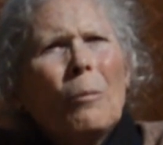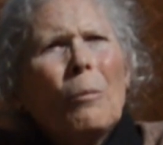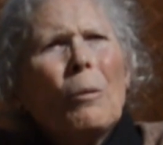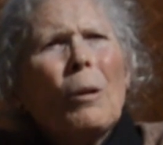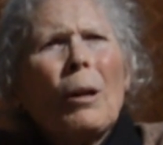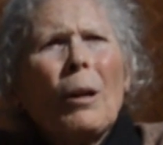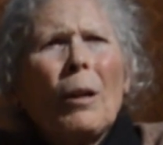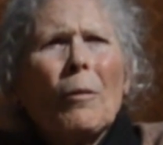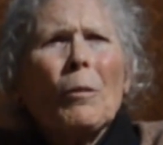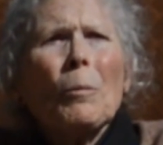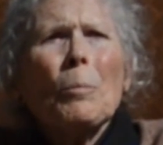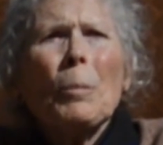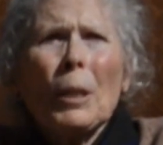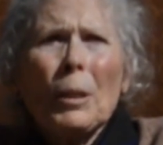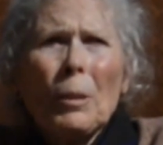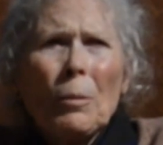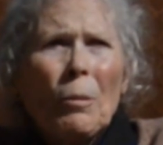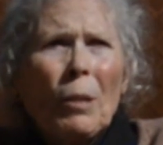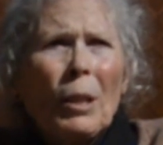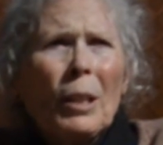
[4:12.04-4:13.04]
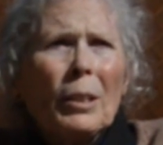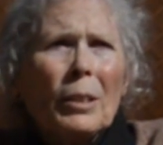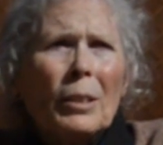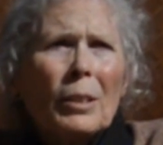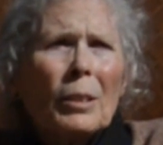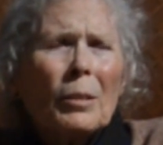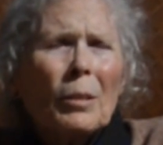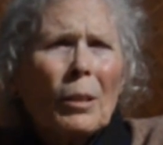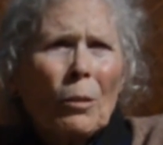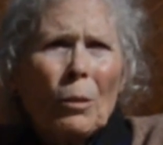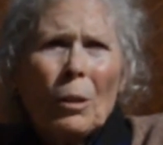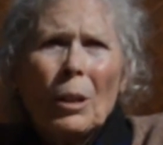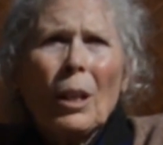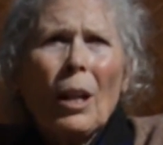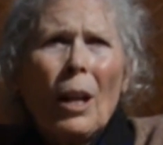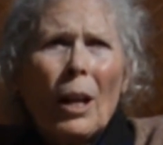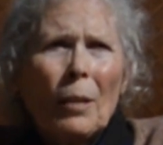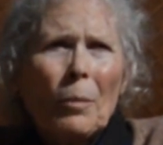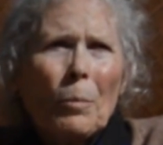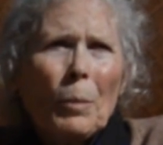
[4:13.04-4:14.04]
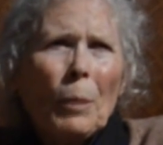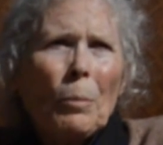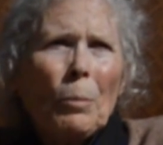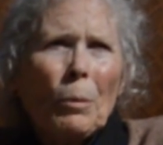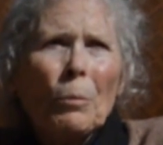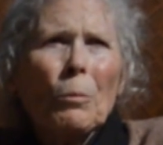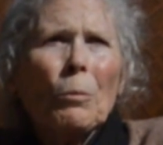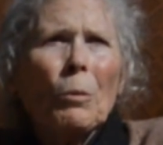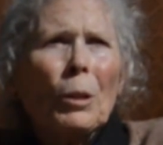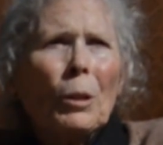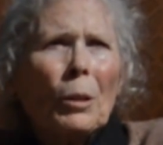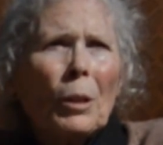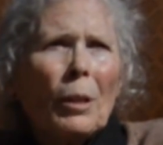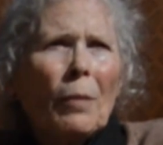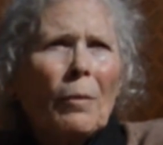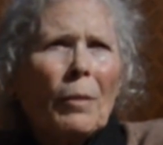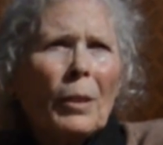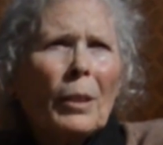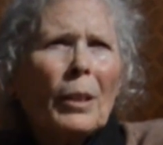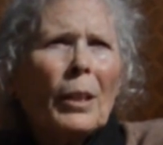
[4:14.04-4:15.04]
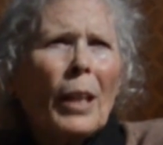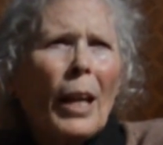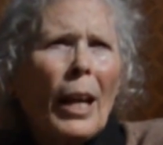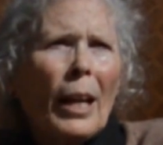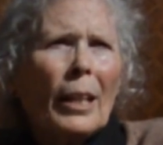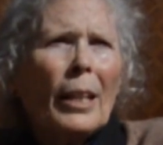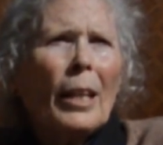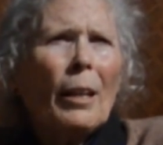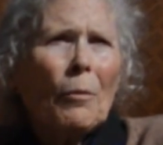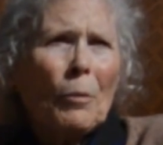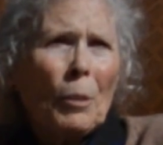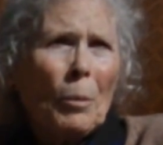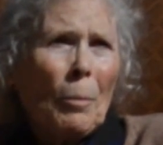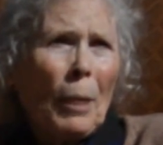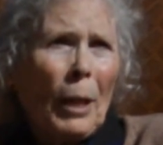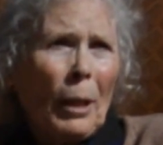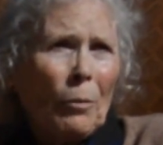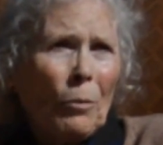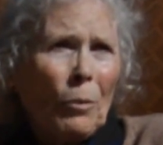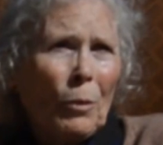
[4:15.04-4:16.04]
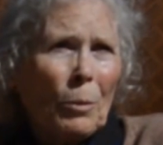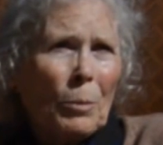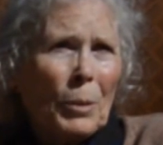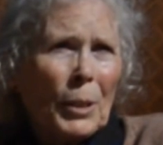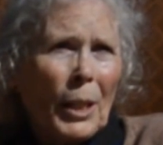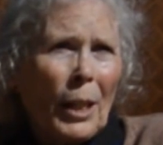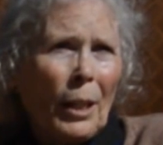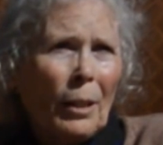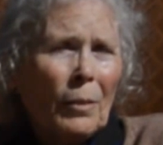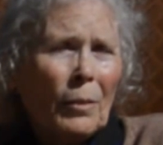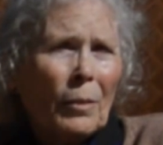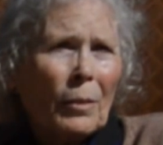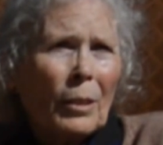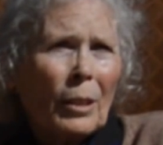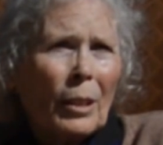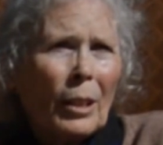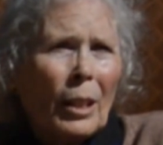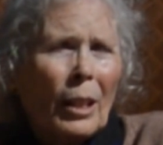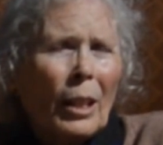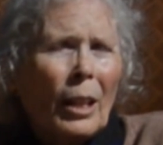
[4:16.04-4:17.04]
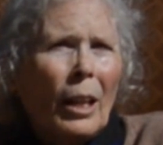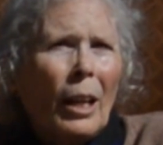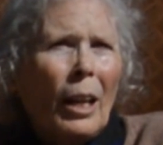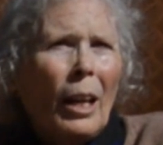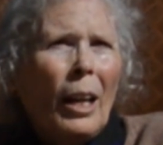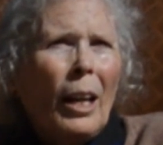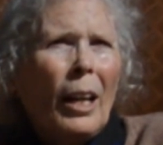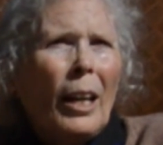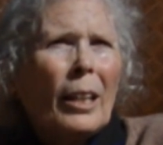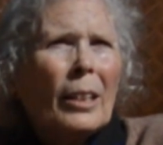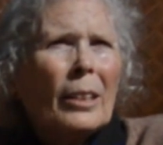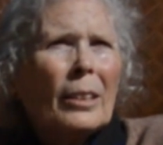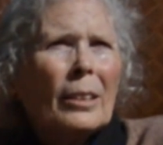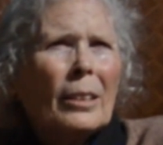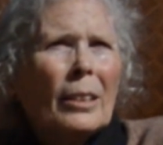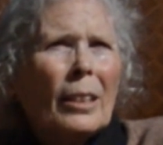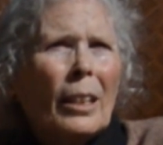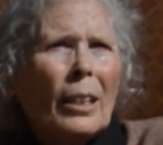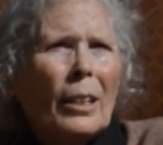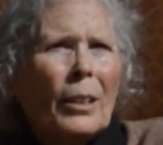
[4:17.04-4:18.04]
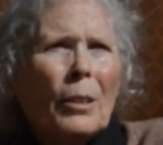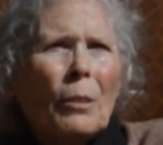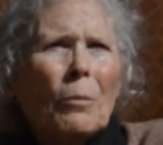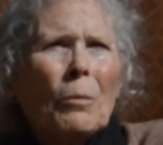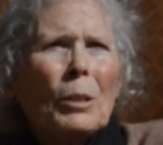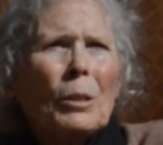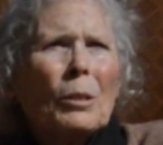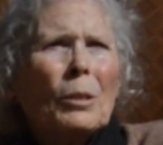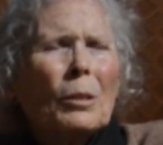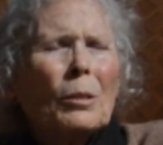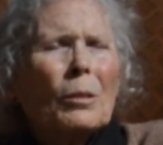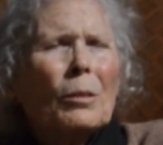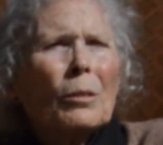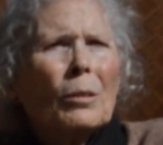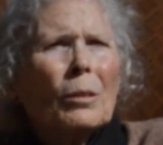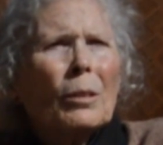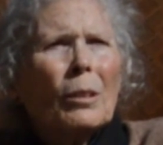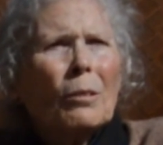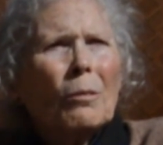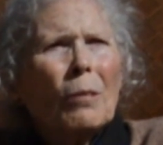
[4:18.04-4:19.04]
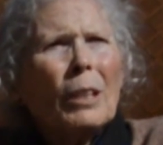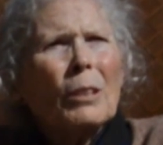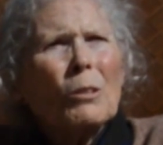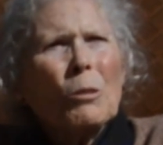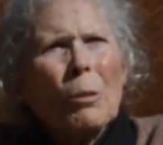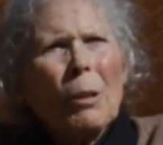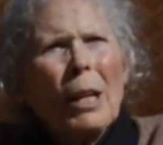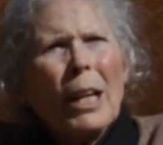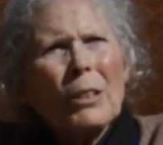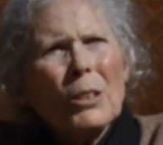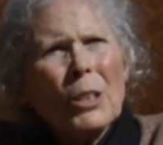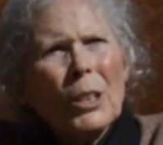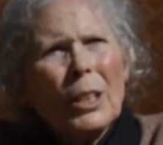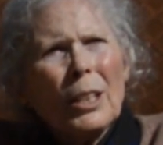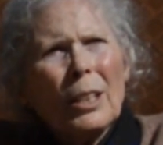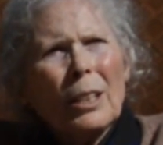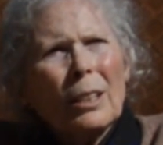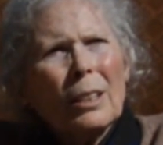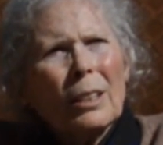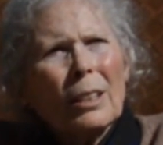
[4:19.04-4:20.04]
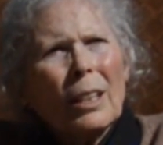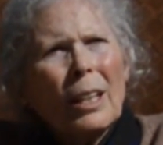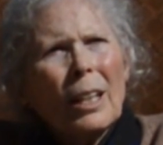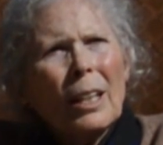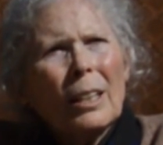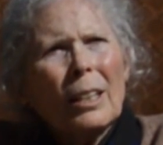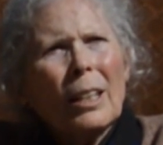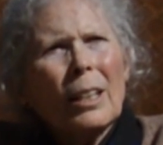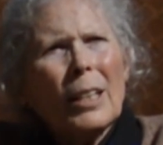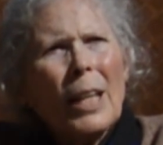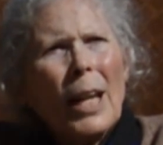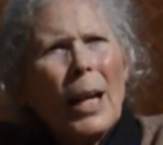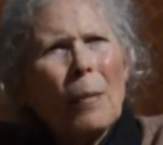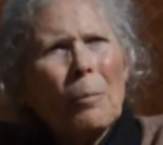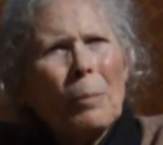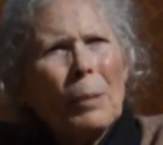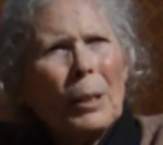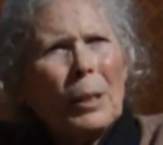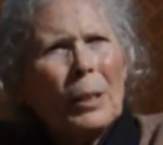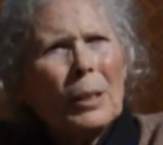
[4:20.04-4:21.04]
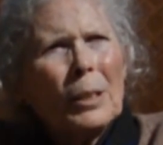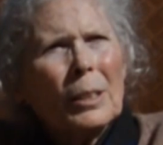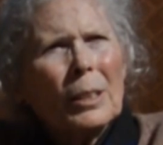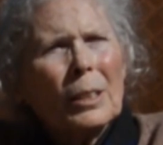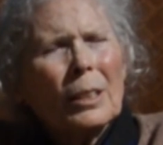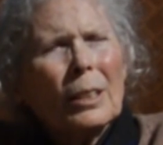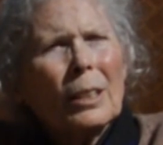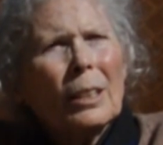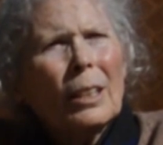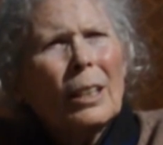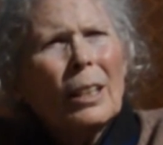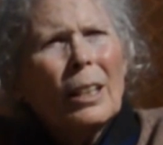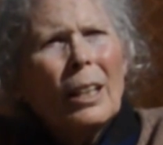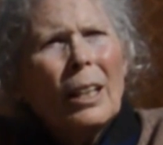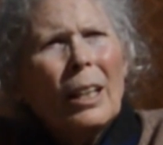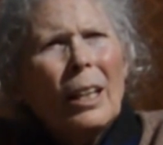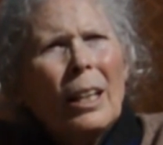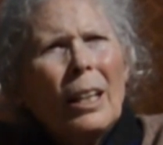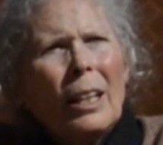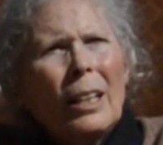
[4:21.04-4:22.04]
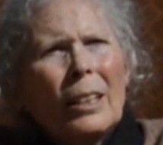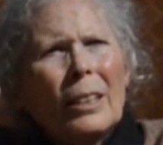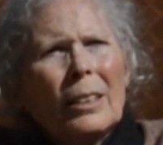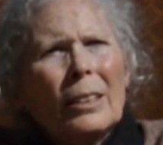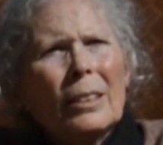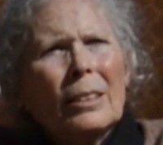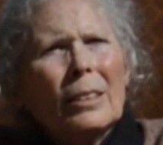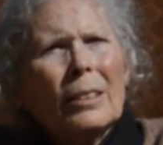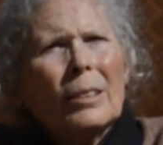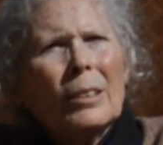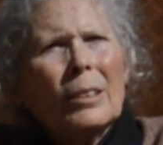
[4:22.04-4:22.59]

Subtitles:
where everybody was, or a lot of people were living that every man for himself. And there was a great tragedy and unhappiness. And